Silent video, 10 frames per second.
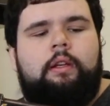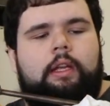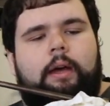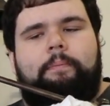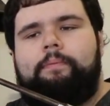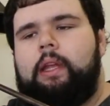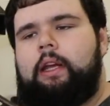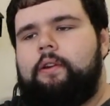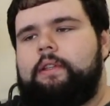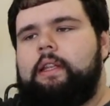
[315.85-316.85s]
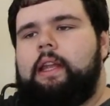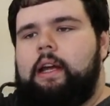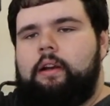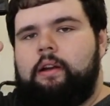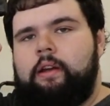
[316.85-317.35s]
Yeah, it goes in
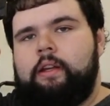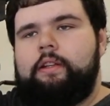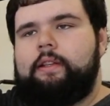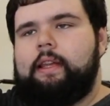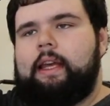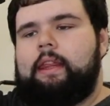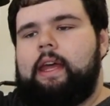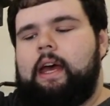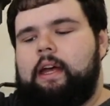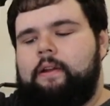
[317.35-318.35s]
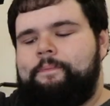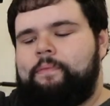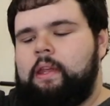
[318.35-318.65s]
there just like that.